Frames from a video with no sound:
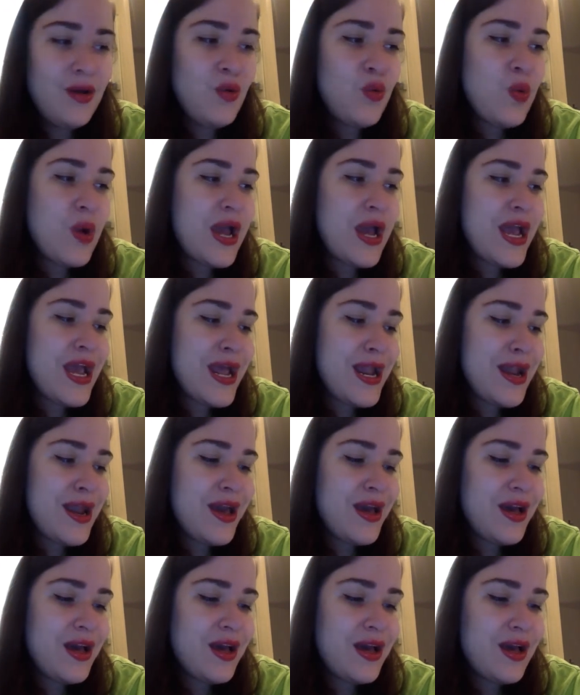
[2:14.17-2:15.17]
when
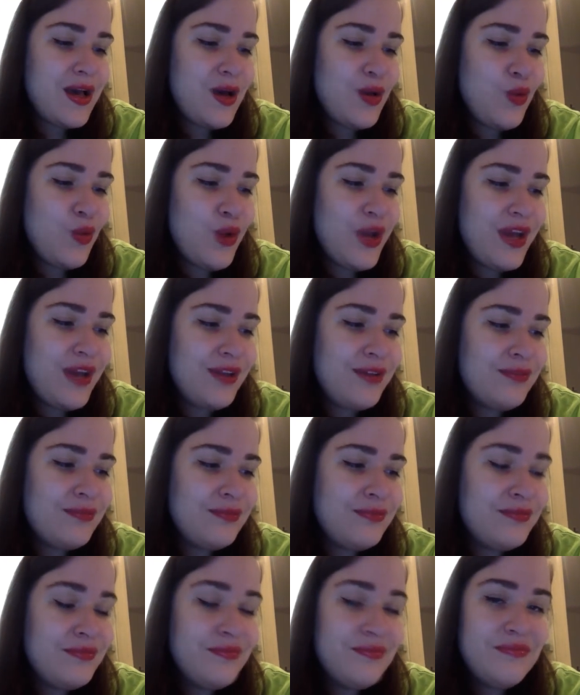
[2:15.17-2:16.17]
uh, when
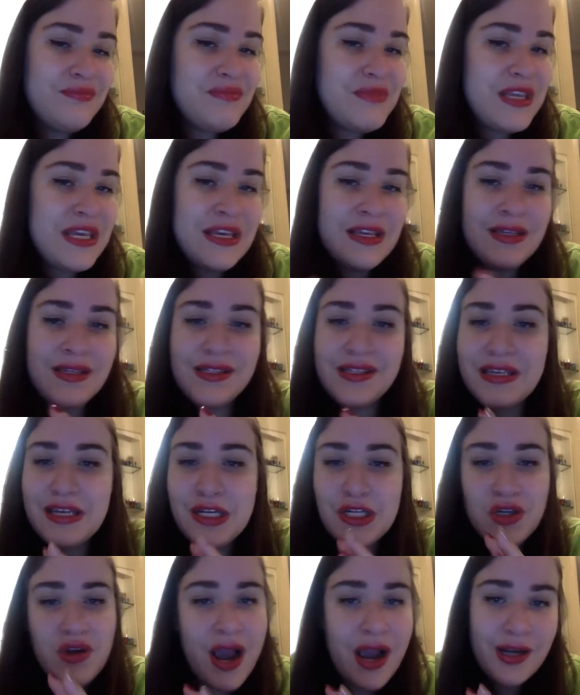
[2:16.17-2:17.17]
these
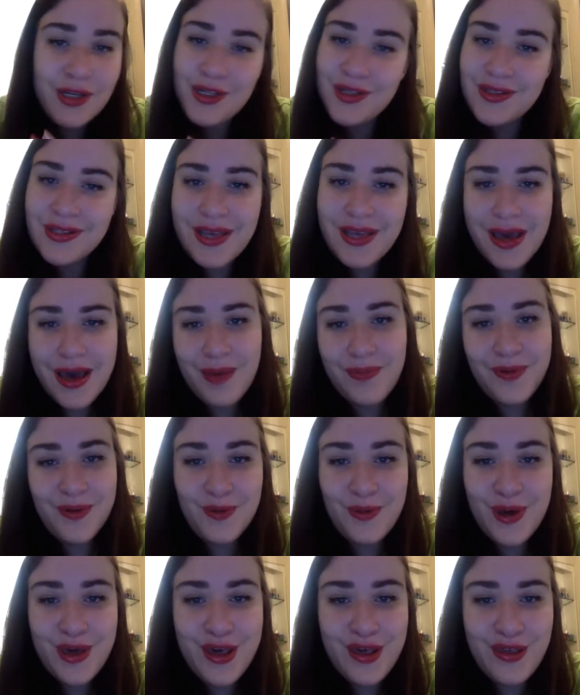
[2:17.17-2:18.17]
interactions happen
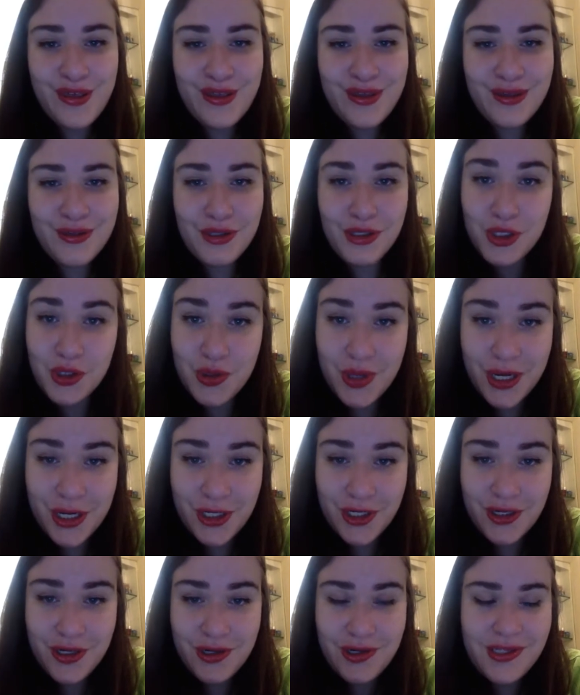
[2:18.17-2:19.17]
with
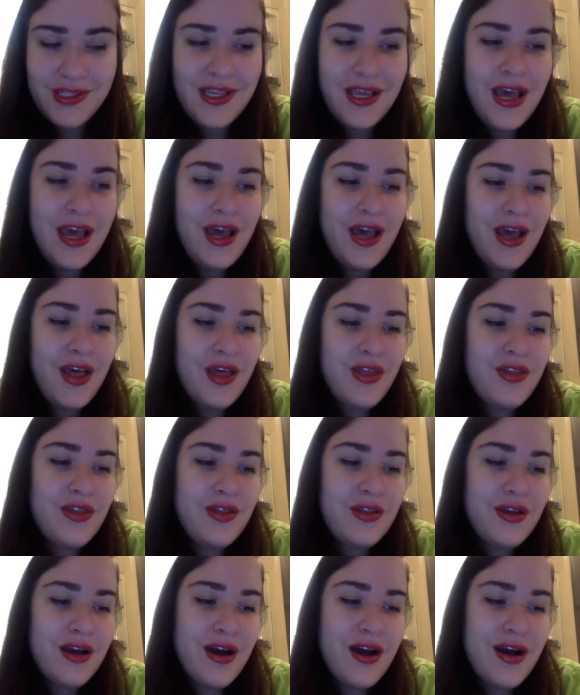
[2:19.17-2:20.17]
strangers
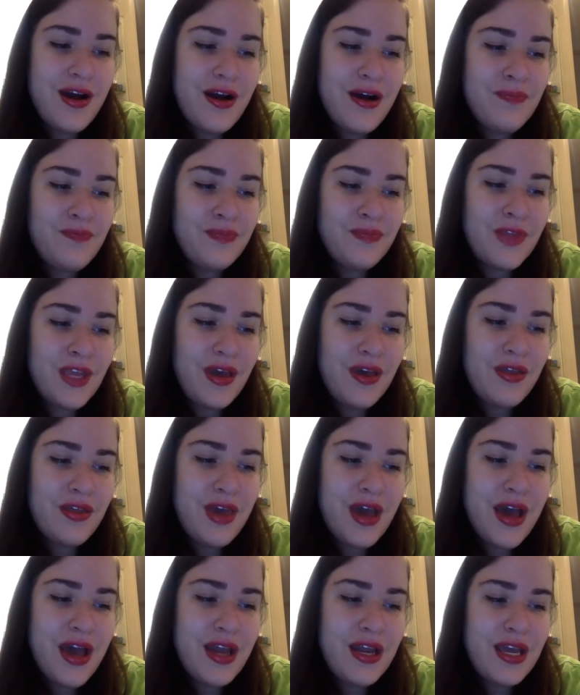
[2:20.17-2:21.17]
um,
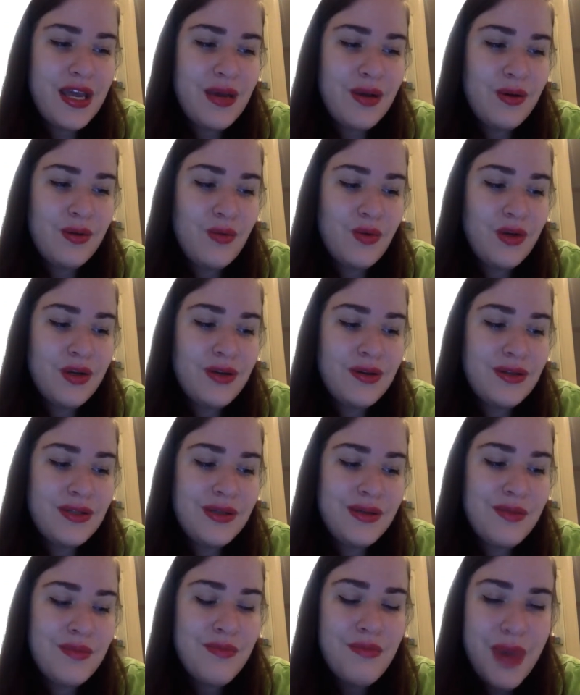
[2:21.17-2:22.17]
that it
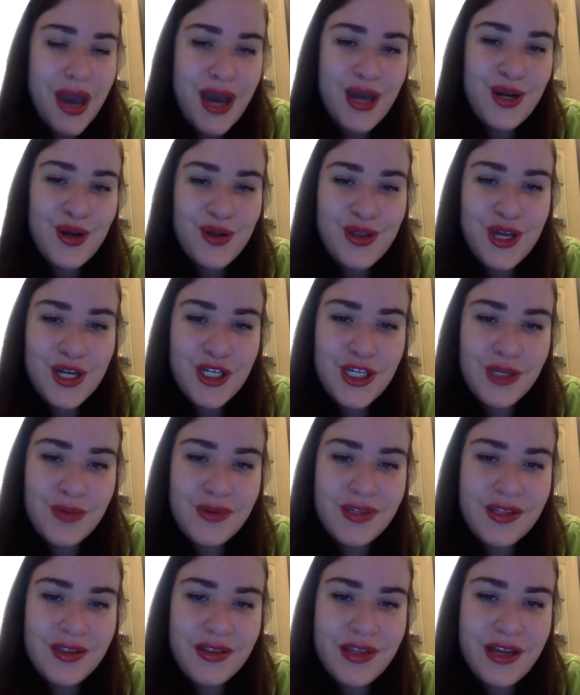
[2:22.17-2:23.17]
wouldn't matter that she
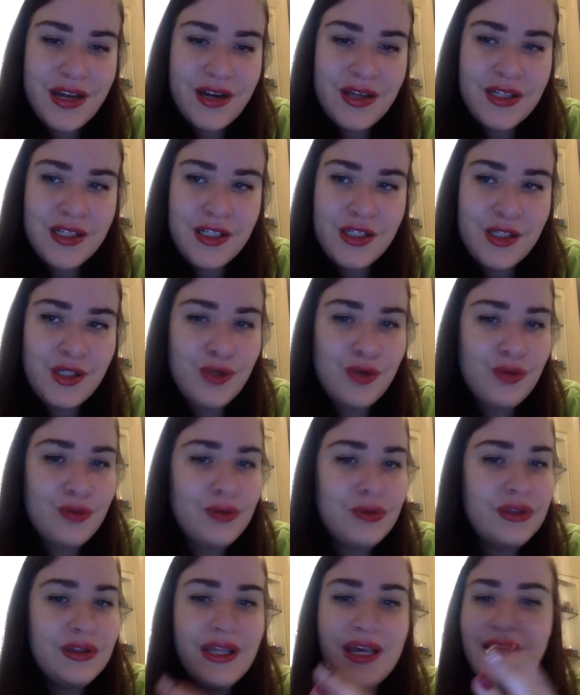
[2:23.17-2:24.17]
wasn't there to
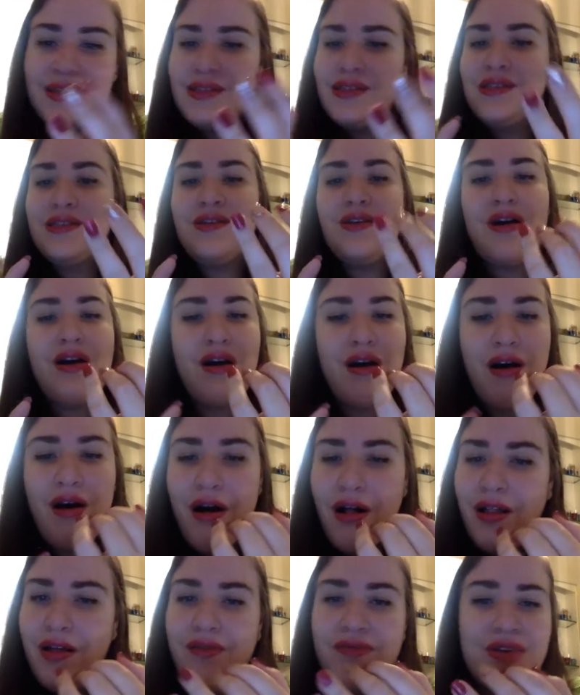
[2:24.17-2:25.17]
list
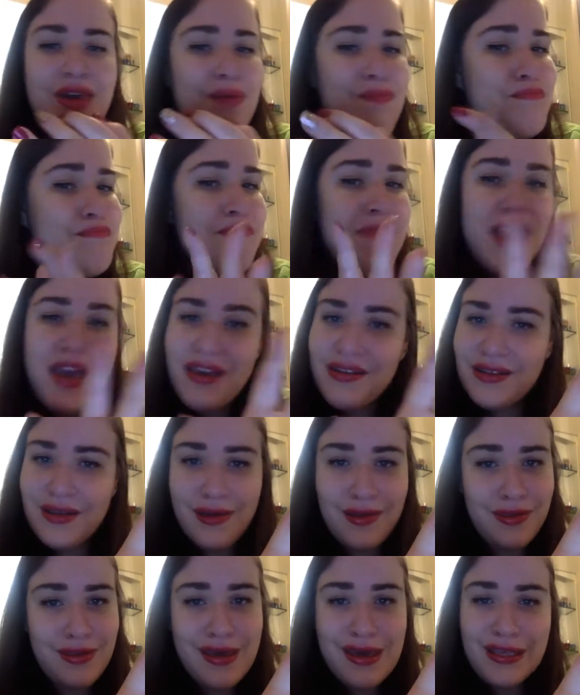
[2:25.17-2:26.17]
all of the
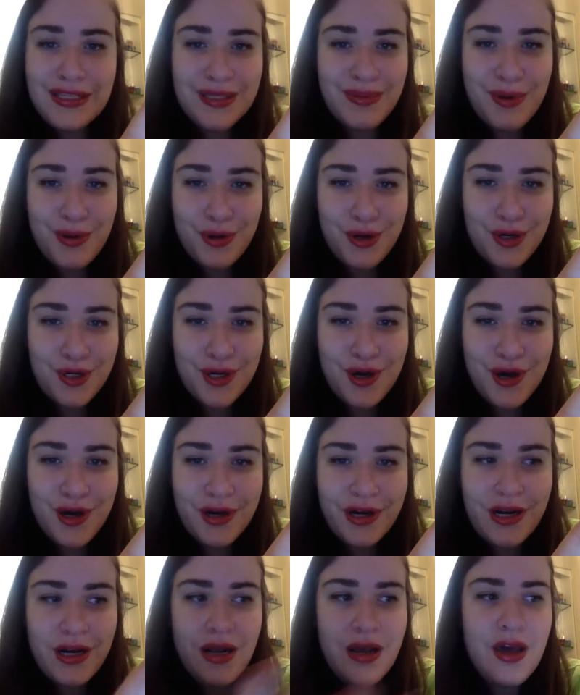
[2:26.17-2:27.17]
amazing things about her
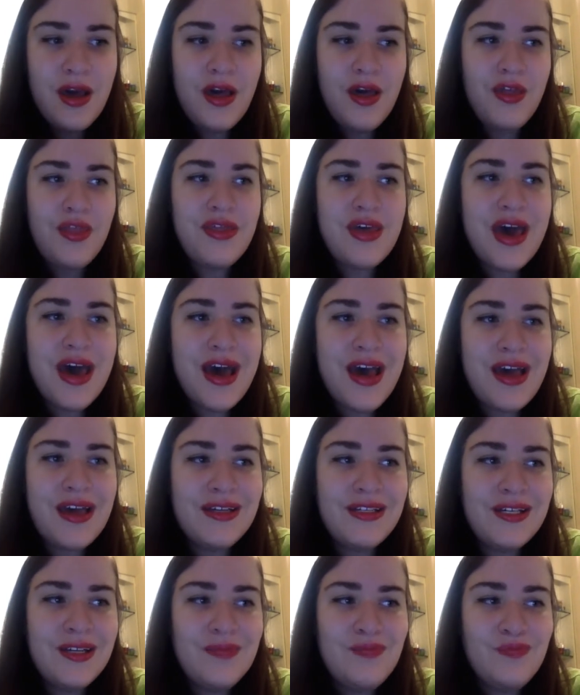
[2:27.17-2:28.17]
daughter
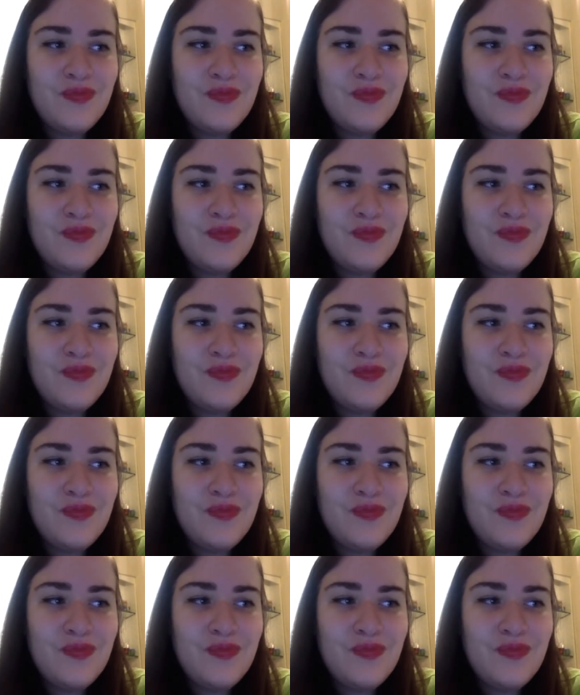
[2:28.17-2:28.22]
that